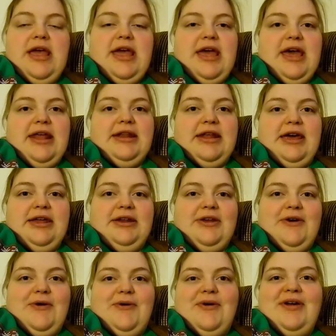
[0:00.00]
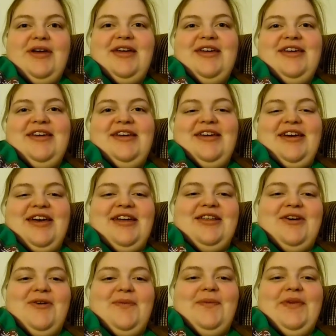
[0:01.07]
and I know, I
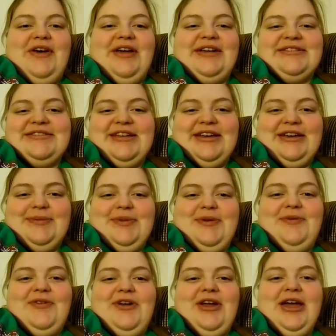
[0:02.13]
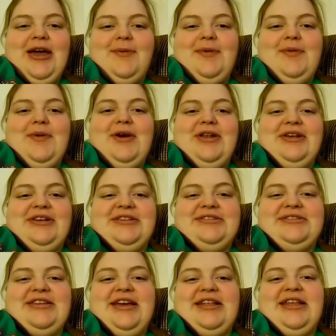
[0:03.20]
know Melia's not gonna be very happy about it
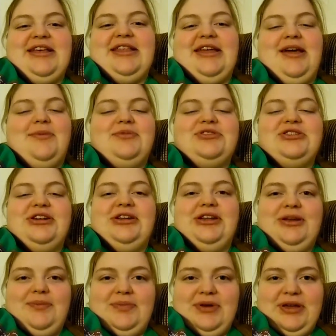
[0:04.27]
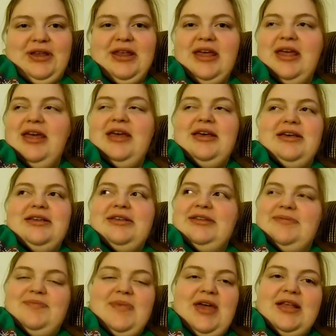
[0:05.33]
because technically I'm cheating, but
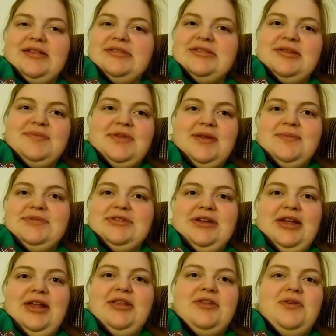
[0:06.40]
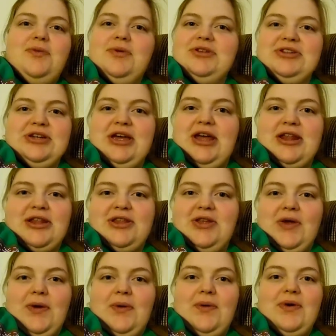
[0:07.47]
man, sometimes you gotta do what you gotta
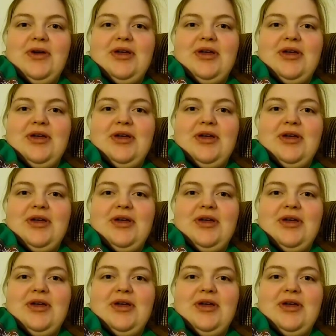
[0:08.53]
do.